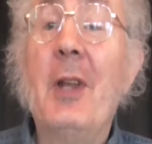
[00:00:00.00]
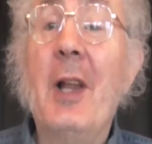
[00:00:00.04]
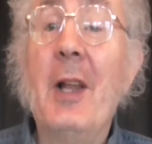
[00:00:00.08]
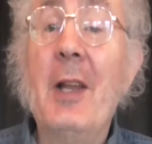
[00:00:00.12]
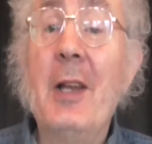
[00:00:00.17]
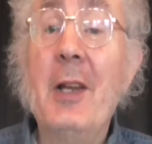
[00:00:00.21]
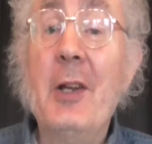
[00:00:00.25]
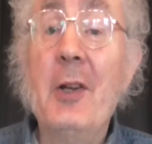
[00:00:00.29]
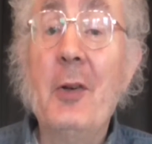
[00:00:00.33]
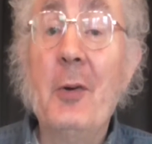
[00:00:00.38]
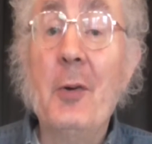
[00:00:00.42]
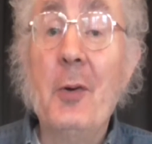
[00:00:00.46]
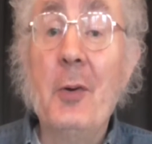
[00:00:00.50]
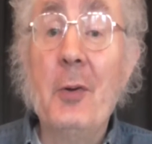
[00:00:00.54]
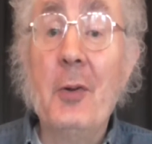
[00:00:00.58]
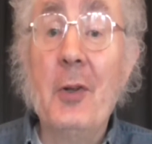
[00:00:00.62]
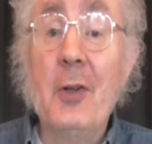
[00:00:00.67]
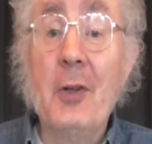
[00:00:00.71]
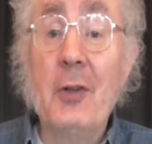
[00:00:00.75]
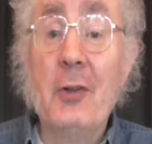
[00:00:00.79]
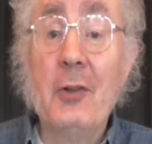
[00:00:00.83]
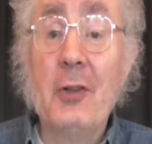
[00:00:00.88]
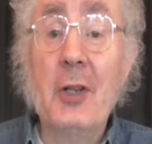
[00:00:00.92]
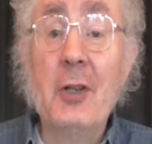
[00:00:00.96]
telling you
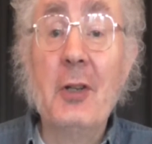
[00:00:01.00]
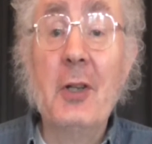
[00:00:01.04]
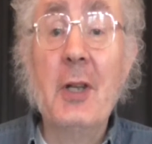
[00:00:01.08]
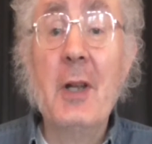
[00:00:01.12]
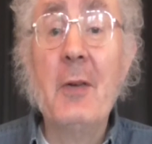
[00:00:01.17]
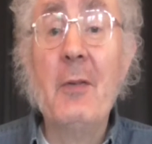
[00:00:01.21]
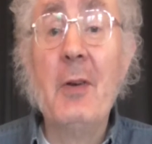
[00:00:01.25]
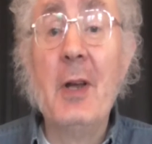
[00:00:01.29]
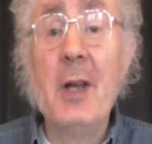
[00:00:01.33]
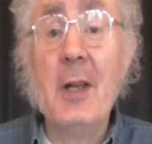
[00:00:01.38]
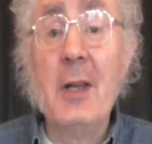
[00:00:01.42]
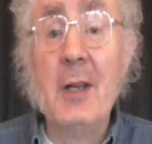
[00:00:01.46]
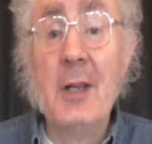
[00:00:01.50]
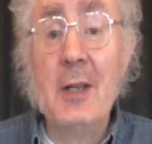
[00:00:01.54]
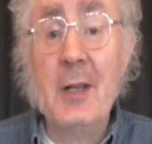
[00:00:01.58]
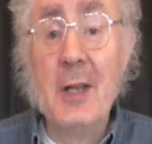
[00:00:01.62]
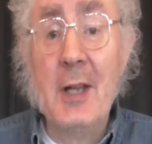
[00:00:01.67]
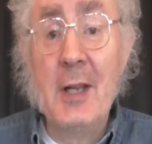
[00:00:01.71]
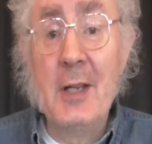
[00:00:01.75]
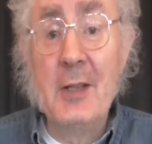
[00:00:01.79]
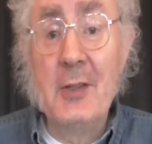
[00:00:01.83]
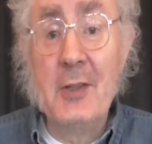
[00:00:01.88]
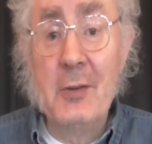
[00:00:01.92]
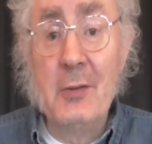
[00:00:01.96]
that she'd never had a
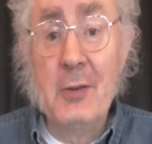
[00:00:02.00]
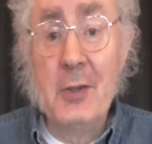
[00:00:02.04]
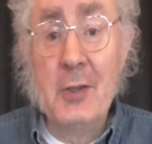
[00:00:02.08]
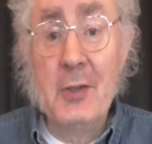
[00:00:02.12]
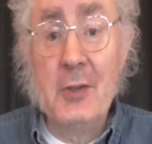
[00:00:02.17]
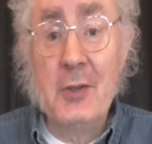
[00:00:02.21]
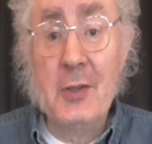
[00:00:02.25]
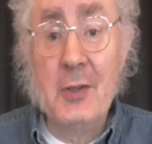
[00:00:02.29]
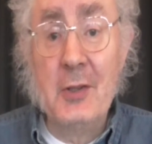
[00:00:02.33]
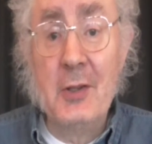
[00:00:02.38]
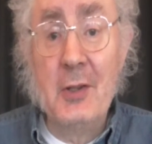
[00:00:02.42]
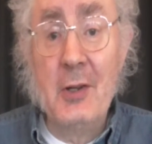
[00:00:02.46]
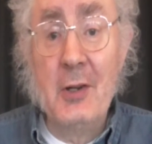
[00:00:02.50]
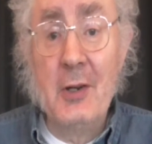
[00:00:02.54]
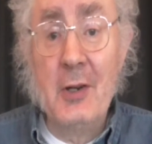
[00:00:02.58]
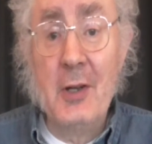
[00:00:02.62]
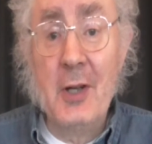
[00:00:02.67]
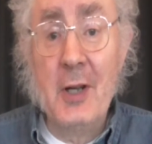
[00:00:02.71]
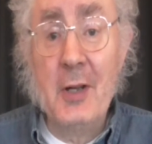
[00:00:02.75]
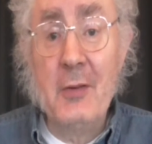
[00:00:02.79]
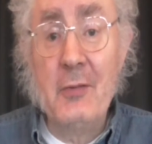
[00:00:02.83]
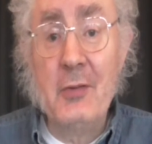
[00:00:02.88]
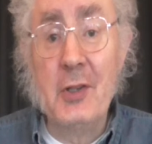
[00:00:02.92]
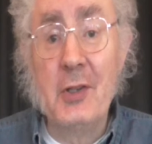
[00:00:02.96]
day's illness in her
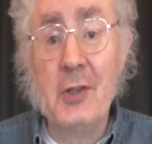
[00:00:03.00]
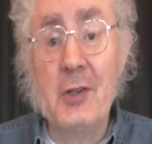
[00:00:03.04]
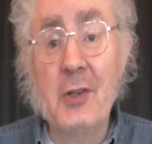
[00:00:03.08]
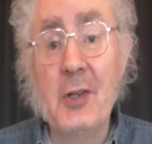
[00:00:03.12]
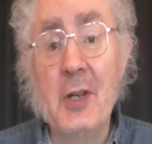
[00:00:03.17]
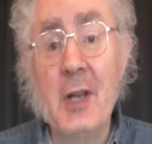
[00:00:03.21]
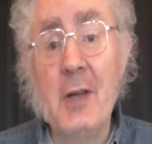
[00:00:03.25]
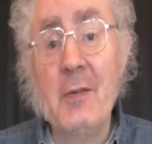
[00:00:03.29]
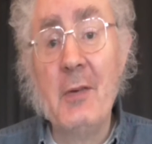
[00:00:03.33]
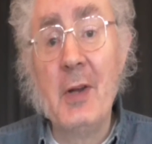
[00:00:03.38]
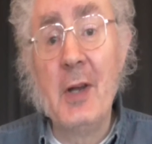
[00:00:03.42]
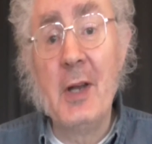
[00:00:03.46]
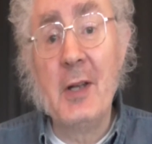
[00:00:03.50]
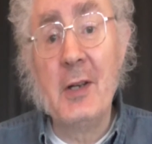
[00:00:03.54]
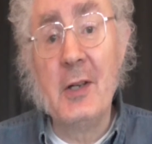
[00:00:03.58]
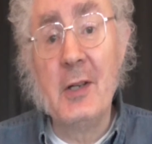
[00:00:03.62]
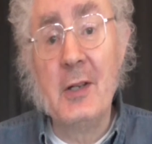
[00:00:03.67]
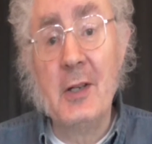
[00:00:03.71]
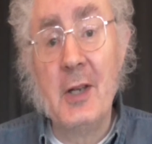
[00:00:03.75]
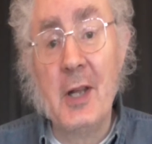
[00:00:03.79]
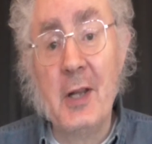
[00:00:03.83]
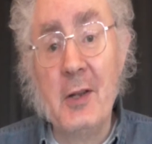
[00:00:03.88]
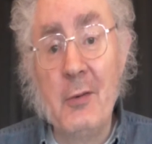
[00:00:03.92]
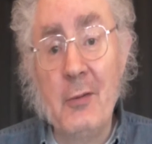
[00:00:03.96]
life, she'd never had a
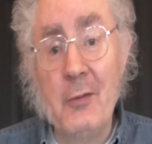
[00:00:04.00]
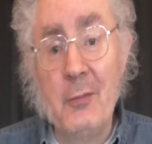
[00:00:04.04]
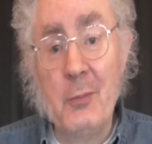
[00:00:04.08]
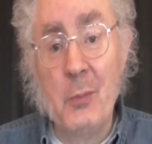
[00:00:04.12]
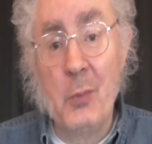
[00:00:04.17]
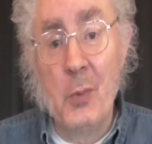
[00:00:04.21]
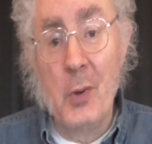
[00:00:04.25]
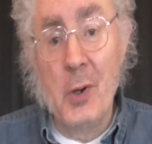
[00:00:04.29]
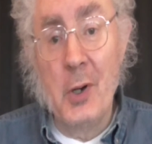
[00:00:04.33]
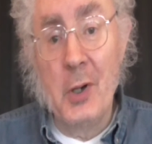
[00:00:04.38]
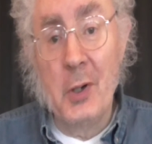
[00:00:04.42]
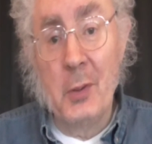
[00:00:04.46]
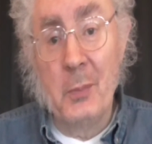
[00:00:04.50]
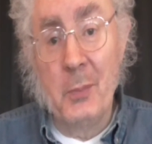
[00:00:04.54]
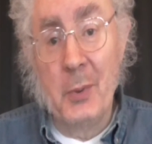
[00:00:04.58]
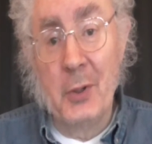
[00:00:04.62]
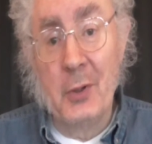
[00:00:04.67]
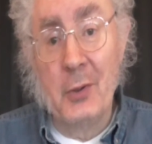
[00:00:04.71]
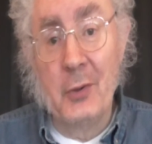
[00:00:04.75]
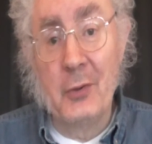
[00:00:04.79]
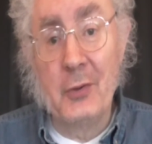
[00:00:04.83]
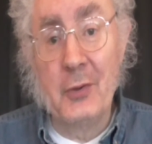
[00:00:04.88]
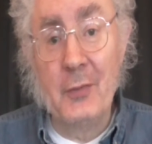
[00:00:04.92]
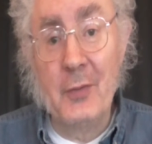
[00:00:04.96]
day off work
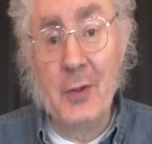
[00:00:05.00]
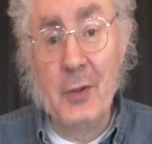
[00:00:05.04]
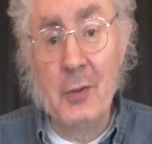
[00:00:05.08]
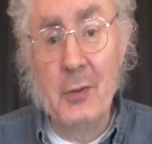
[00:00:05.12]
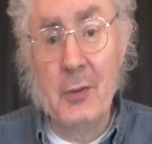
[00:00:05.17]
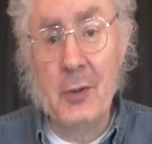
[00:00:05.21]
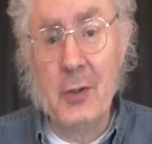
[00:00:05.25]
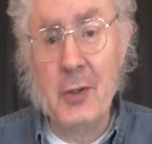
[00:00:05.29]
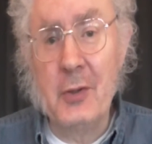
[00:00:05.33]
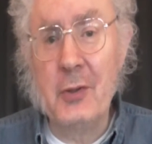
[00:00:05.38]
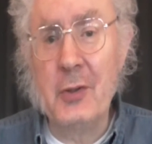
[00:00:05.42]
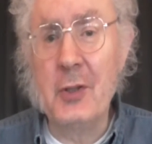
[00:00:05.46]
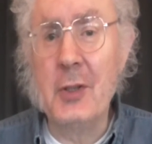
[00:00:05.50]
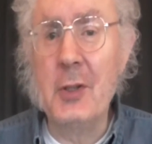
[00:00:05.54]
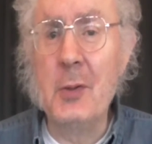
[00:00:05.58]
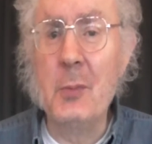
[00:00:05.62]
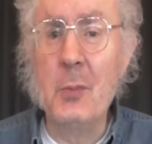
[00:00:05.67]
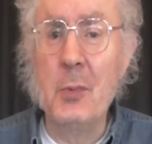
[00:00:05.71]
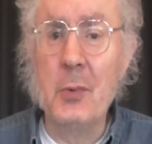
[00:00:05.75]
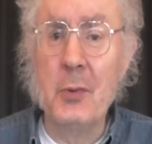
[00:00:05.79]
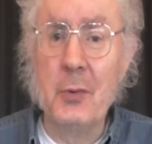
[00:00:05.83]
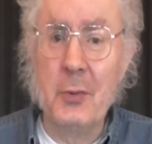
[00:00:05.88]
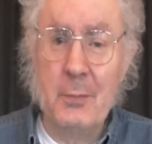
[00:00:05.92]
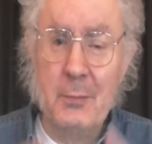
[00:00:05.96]
because of illness. She
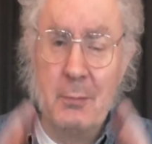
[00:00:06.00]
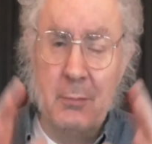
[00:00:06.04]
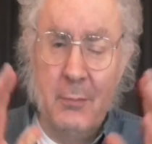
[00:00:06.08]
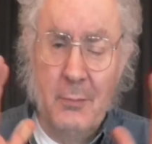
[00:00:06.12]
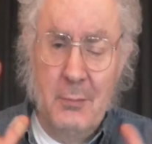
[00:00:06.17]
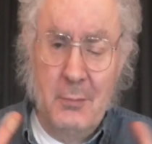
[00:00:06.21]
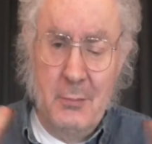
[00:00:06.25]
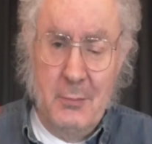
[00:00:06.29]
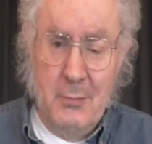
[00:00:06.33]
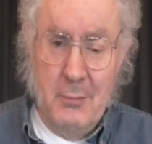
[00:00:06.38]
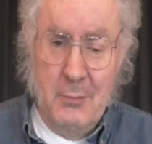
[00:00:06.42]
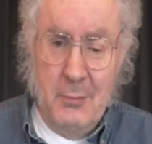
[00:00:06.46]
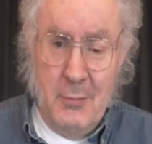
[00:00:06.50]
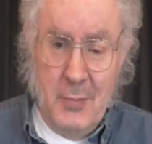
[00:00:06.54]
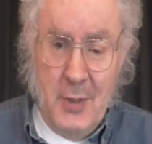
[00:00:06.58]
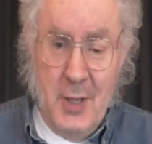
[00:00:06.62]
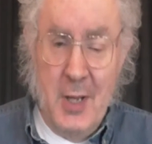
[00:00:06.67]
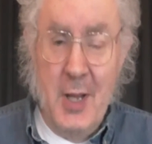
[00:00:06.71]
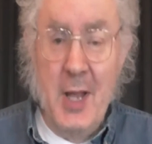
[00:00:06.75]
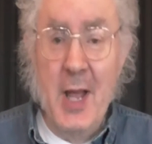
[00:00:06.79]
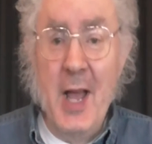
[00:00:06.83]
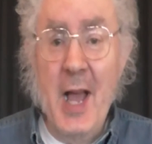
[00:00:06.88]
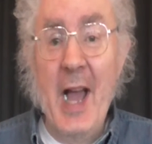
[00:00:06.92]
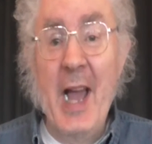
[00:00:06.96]
was
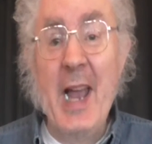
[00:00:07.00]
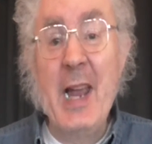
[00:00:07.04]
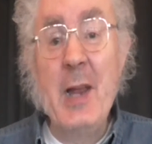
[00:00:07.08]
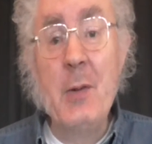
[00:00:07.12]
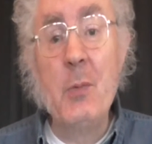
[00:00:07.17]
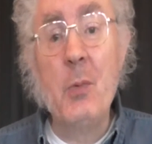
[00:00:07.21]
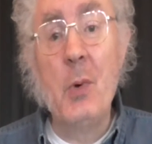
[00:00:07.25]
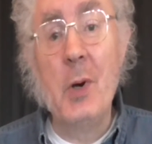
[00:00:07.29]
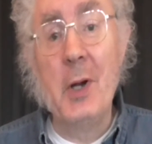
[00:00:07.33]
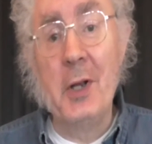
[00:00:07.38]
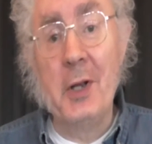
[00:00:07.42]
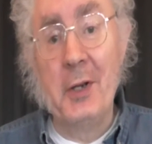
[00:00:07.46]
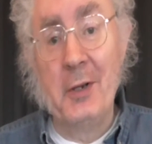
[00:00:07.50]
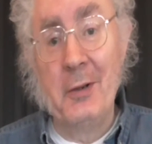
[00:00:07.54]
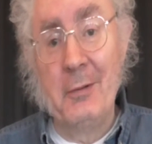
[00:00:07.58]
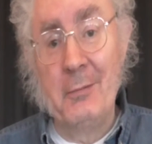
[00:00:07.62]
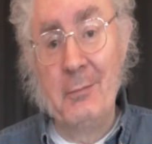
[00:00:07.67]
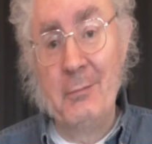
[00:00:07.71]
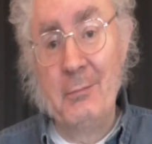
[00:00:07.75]
A1.